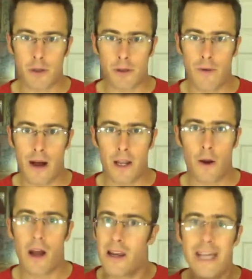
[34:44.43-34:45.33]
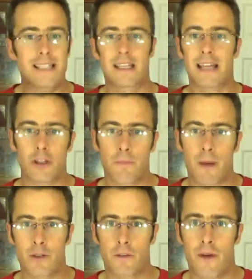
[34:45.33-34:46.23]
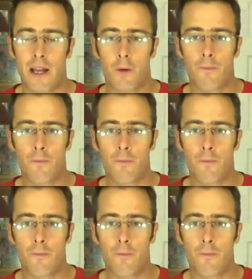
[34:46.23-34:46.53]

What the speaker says: of value, at least £1,000 worth of value.